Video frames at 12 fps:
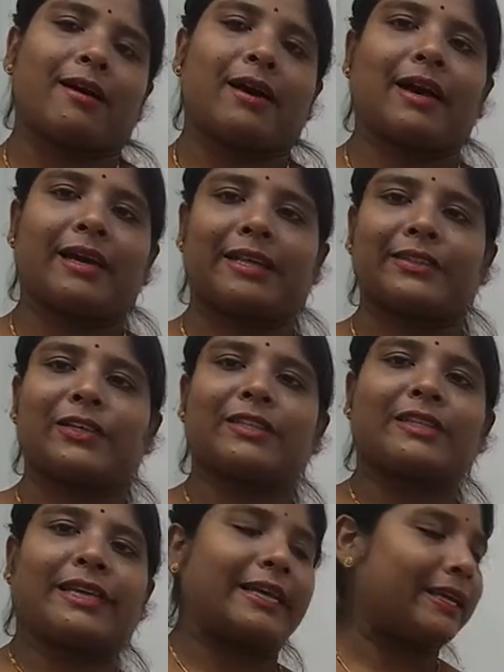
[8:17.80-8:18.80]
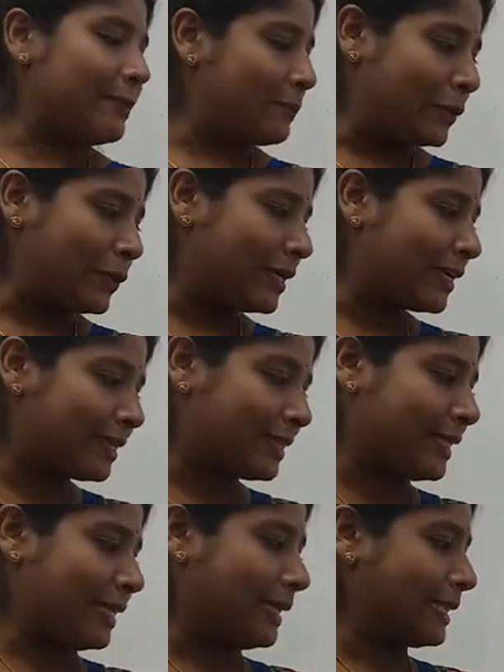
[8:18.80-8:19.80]
Another thing, important
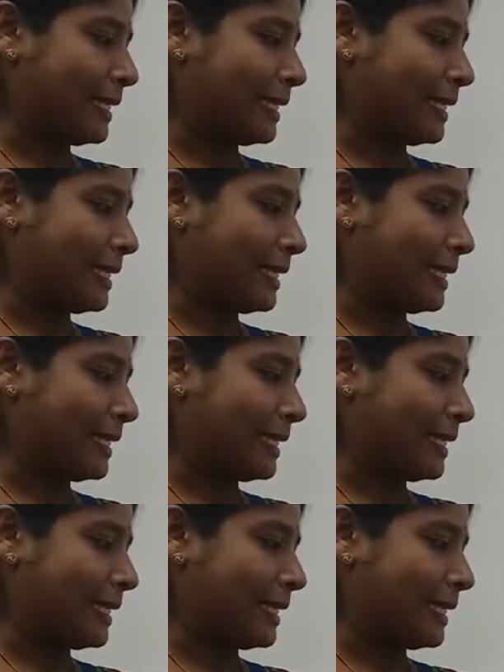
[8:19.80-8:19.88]
thing,